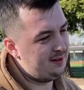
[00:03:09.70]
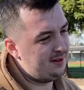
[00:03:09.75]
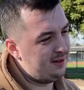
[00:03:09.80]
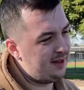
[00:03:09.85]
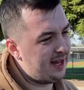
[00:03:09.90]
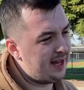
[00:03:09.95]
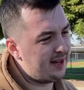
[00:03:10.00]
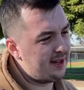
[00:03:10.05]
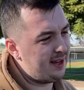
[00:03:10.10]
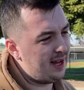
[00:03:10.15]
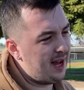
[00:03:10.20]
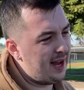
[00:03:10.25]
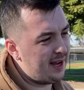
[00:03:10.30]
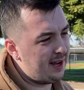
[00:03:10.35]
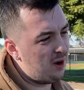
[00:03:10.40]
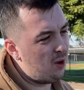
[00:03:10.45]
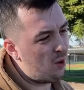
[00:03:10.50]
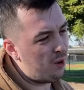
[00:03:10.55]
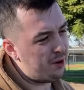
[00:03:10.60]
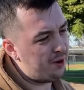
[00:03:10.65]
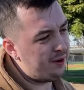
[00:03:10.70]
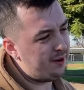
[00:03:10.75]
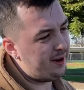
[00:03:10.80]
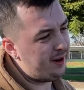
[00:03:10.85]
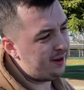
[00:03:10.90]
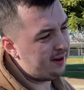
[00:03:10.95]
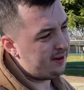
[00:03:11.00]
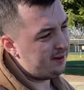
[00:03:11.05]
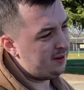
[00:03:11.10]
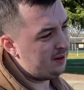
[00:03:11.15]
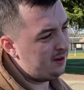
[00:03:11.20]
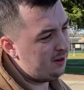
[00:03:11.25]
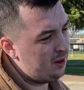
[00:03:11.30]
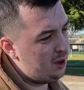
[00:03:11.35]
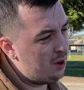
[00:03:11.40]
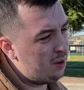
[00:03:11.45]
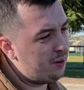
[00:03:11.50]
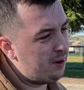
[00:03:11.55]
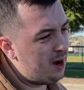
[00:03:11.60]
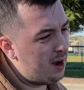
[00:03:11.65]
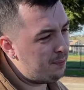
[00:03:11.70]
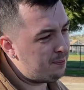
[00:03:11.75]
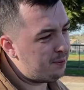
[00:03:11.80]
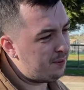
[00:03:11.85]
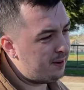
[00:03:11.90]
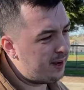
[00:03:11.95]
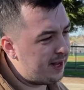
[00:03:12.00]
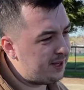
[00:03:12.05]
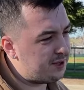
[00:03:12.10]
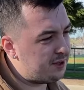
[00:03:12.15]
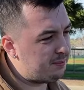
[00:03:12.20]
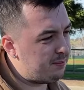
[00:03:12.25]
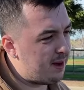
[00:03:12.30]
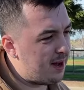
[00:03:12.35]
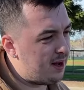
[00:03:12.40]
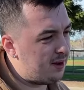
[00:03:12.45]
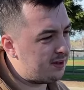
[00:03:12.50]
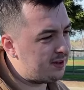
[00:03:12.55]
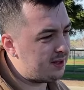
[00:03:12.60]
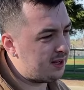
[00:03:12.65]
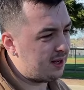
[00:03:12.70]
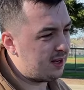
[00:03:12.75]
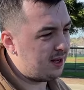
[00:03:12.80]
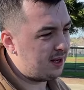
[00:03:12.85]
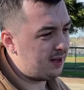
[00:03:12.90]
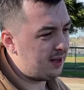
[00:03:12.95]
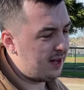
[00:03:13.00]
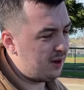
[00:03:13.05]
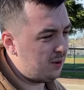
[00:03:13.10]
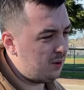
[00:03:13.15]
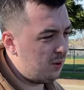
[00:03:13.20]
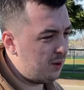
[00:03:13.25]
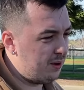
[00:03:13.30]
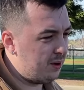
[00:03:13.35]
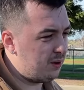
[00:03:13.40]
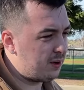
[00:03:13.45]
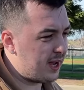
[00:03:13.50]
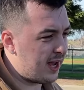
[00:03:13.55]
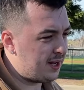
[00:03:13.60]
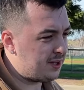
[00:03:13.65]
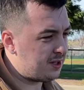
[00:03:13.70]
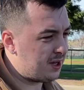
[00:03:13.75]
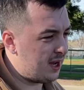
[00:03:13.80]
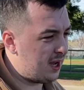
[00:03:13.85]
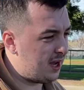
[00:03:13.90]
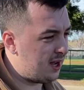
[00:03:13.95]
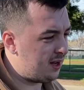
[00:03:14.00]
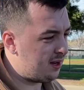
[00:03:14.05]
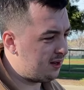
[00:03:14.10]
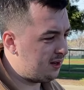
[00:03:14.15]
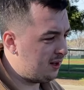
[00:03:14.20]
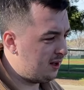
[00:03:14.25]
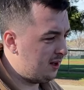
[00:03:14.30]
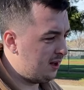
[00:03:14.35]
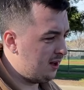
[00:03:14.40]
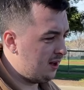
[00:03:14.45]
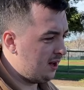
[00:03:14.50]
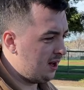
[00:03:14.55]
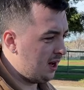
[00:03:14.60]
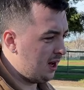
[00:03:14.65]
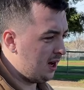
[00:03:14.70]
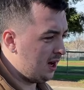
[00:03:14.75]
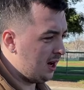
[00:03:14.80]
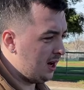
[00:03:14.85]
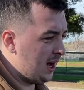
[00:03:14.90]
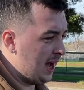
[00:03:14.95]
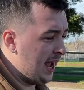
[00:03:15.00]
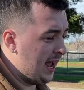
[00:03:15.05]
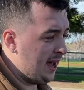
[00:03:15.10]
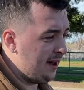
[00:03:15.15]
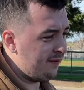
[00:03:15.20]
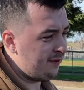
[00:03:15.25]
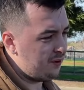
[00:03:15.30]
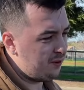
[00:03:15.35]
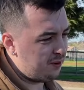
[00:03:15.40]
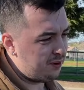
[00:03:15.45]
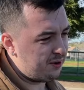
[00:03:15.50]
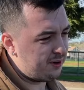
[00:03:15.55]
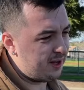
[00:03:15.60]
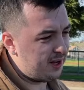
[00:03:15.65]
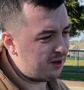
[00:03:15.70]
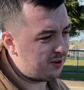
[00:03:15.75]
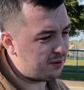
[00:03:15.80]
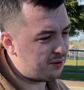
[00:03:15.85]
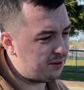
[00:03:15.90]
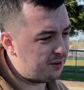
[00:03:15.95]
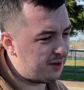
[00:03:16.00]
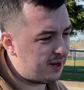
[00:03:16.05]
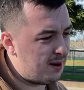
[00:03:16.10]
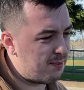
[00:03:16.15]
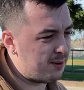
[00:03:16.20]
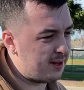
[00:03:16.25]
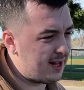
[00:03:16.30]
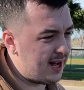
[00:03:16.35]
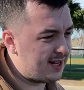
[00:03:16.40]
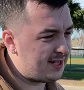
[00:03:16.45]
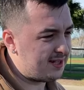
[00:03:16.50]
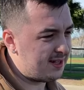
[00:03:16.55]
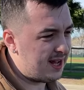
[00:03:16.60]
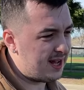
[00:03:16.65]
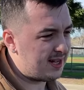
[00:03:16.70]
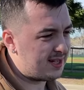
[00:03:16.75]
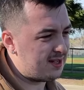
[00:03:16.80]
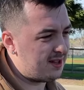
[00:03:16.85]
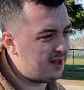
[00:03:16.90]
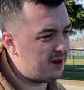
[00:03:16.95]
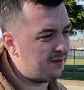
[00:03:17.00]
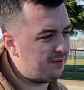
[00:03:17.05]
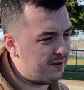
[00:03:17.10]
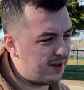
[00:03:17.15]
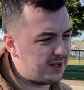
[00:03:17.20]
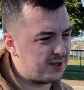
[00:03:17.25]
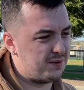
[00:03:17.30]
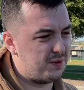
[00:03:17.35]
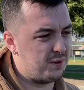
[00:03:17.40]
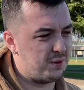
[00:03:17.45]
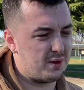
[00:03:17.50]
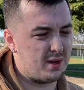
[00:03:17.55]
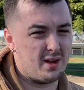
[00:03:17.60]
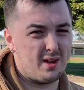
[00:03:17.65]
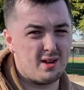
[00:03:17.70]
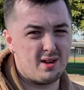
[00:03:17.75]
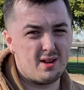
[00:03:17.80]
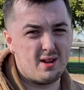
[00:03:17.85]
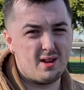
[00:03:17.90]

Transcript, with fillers: like I ordered lower upper engine mounts, uh, oil catch can. Uh, I haven't ordered the intercooler yet, but that's next, and then a flex fuel kit.